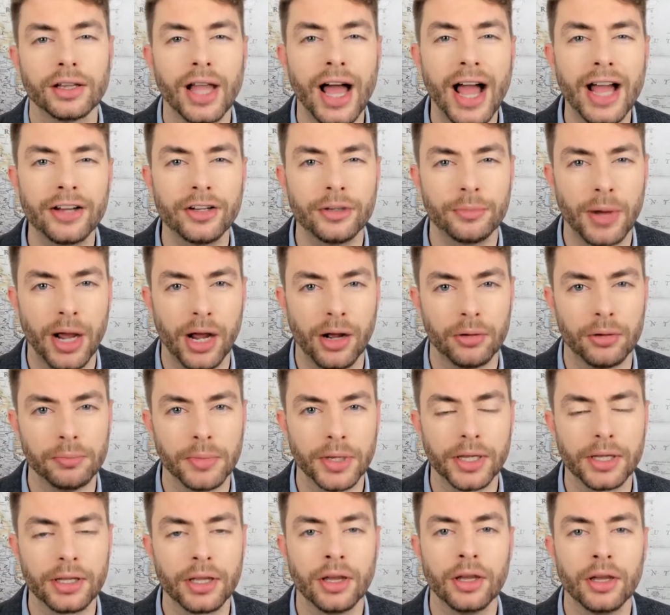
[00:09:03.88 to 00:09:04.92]
They lied about
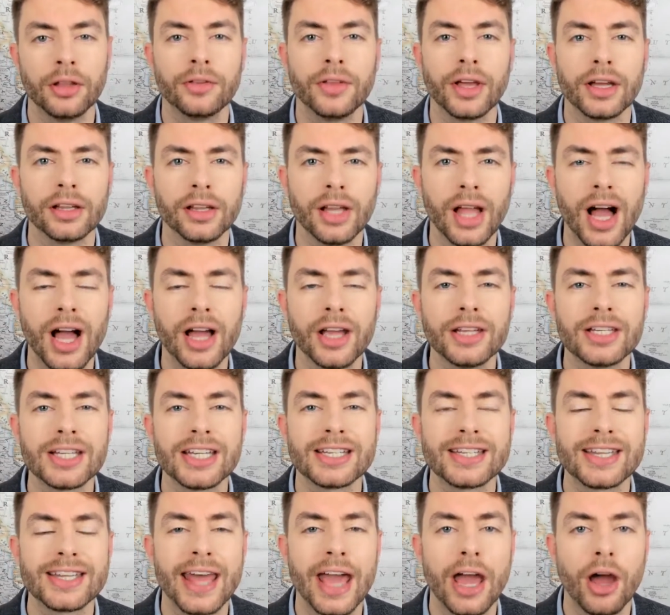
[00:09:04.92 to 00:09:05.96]
me. They
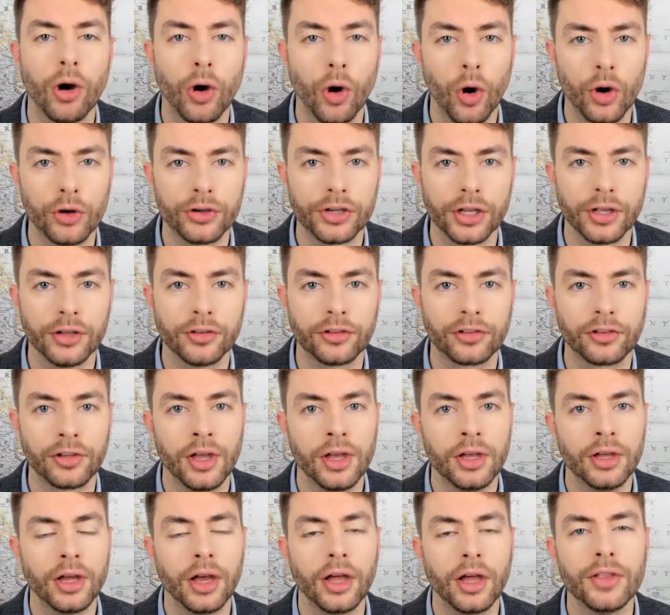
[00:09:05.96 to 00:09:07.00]
lied to their
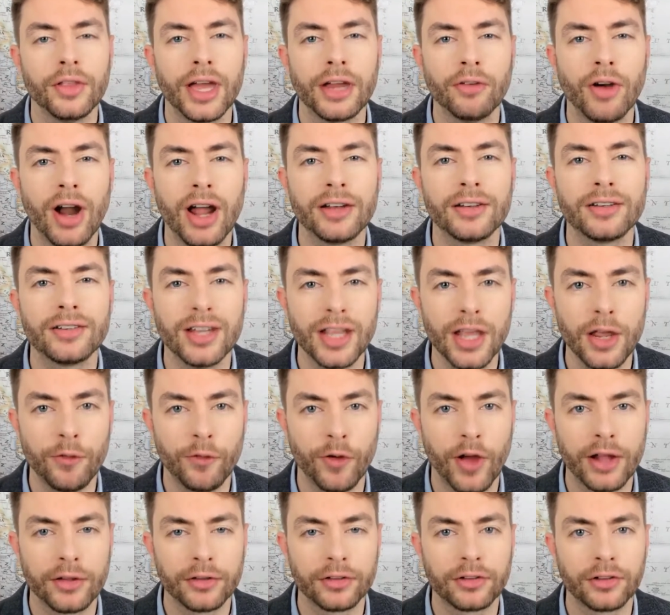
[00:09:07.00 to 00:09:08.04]
audience, and they ran
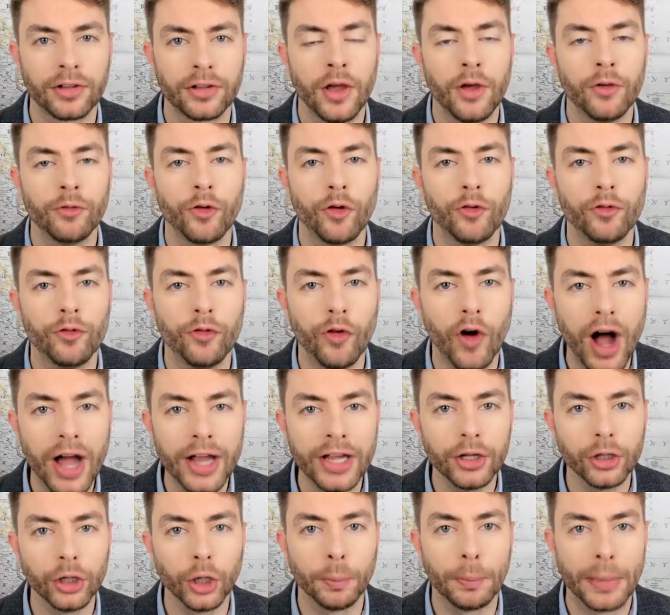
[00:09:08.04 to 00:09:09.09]
defense for
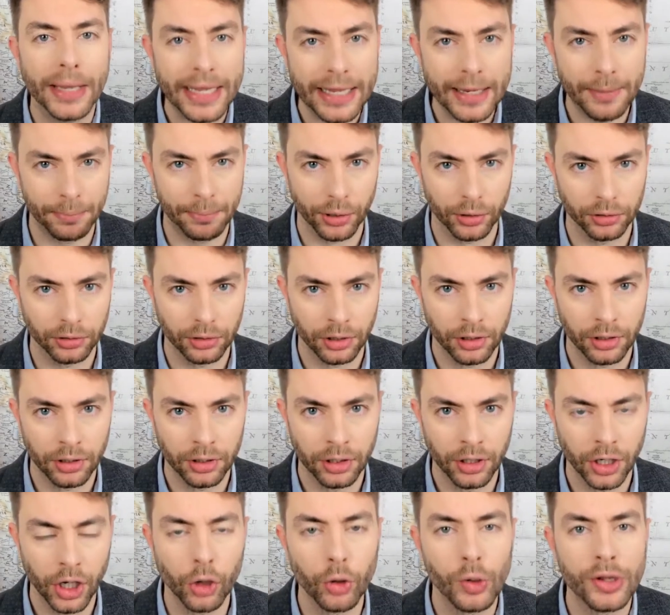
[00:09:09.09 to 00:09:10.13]
vile people
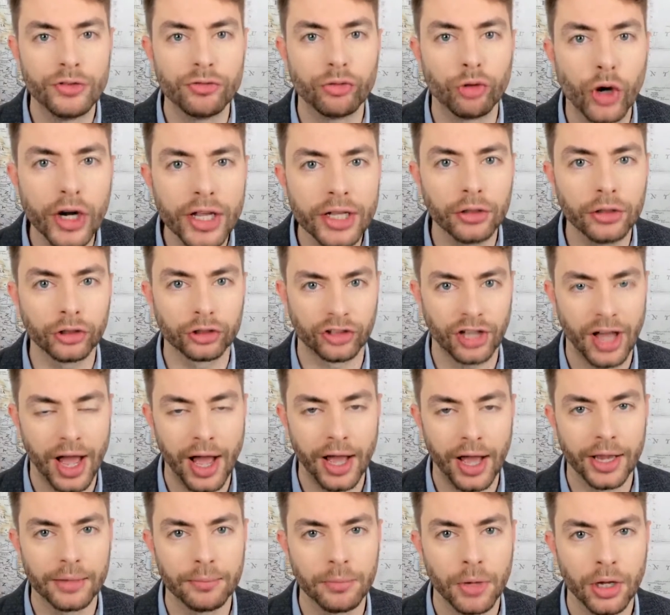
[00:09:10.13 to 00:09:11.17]
who in real
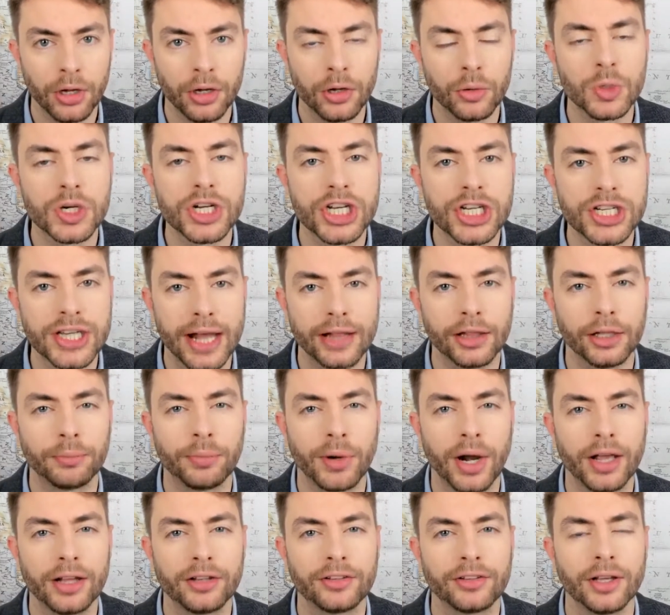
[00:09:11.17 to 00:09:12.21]
time were
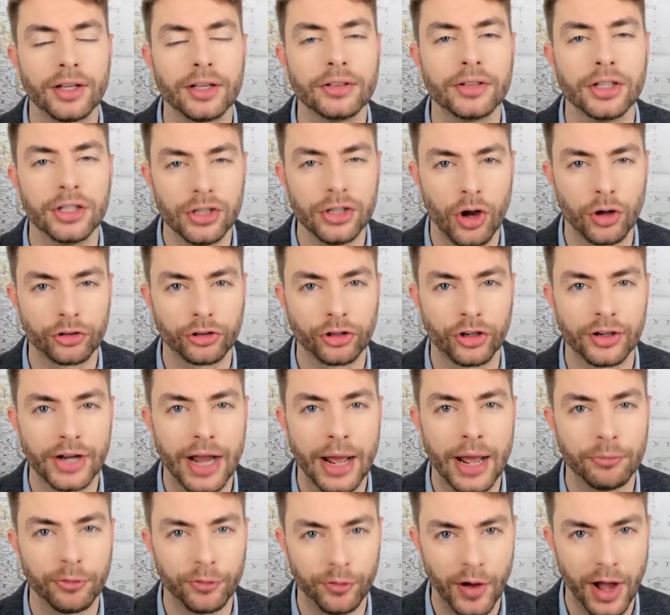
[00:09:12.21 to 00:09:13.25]
celebrating the Notre
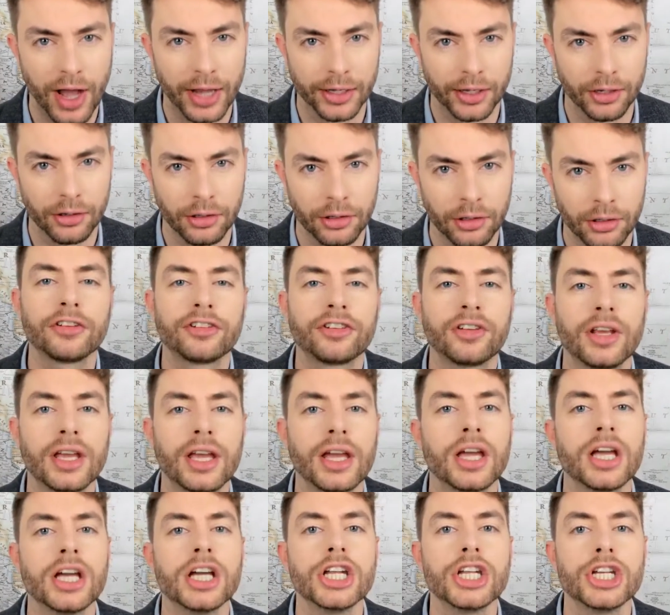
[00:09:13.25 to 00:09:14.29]
Dame fire. That's
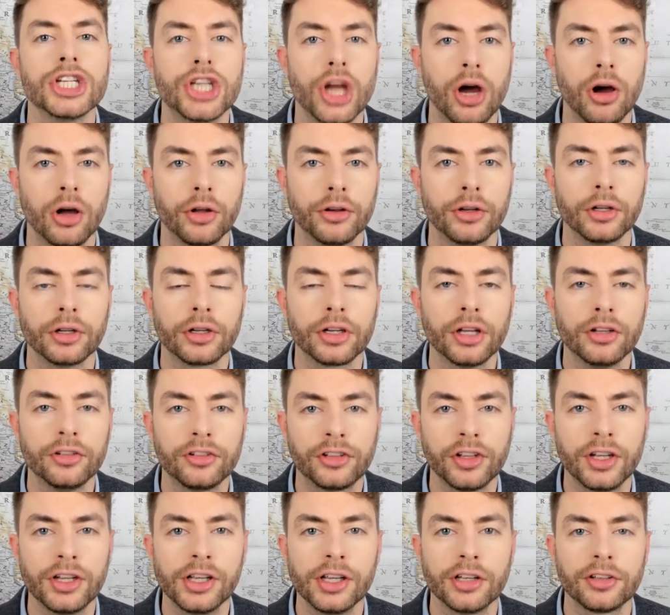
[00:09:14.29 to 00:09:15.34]
it. Done.
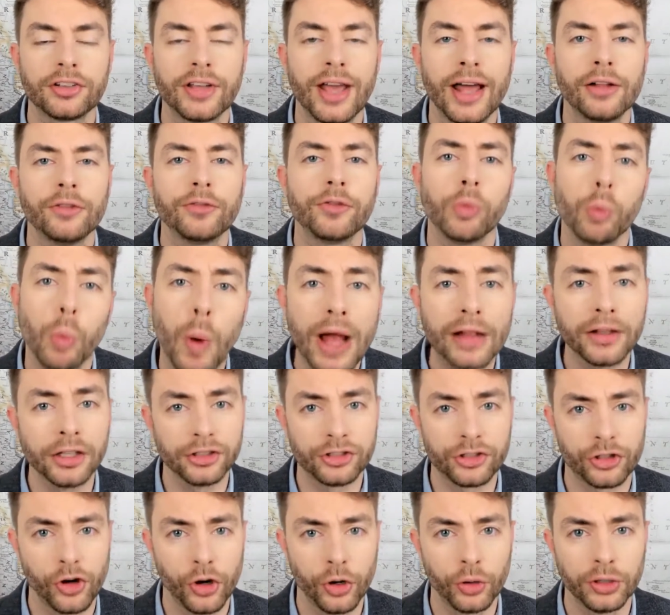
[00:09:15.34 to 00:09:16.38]
Consider yourself well
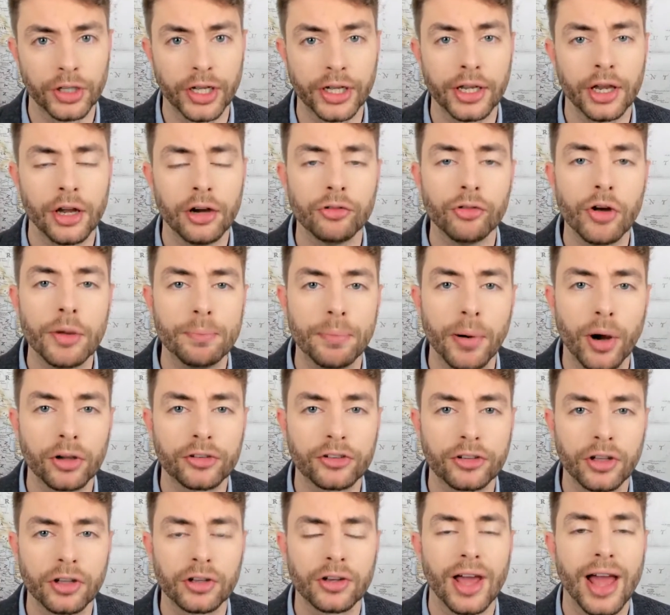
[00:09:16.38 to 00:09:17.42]
and truly
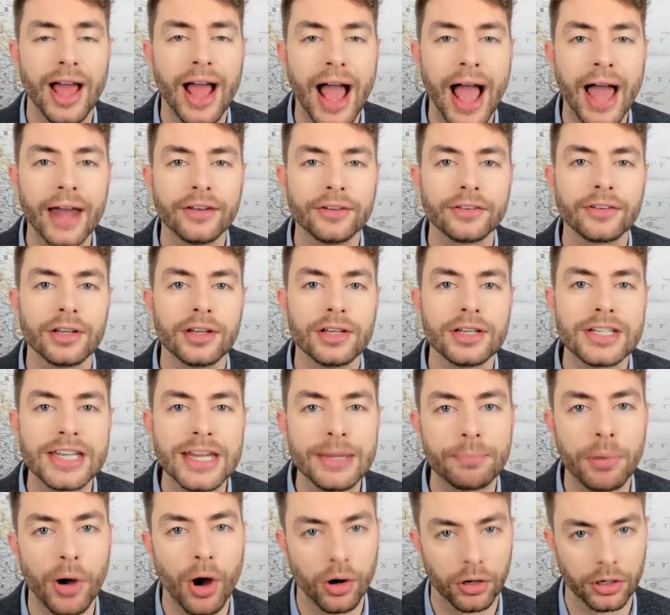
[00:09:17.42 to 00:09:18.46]
rebutted and
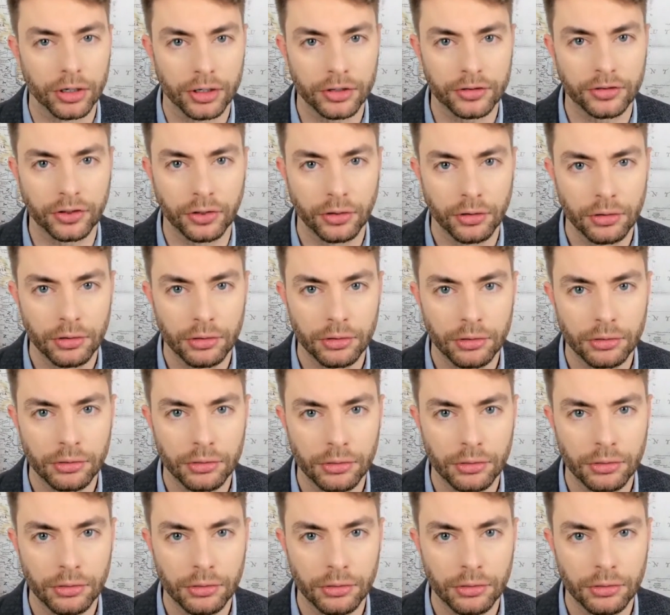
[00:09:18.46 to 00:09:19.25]
debunked.